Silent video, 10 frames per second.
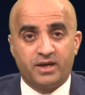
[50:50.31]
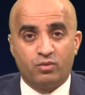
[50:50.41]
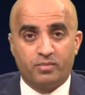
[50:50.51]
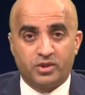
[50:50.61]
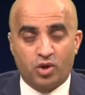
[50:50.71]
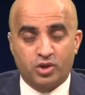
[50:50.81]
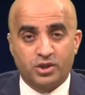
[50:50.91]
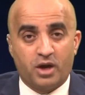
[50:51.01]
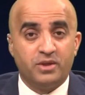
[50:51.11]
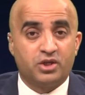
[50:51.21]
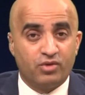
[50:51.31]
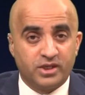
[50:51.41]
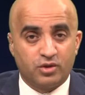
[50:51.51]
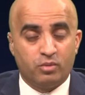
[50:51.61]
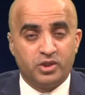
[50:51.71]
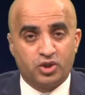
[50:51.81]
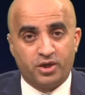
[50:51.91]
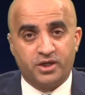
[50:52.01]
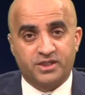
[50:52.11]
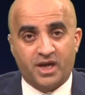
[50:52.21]
We'll be talking to Hamid Chriet, who'll be
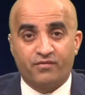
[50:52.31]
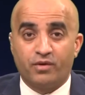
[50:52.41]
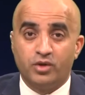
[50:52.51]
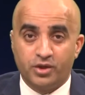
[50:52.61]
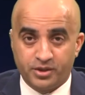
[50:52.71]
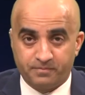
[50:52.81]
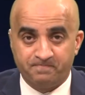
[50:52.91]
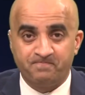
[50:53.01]
joining us live from London.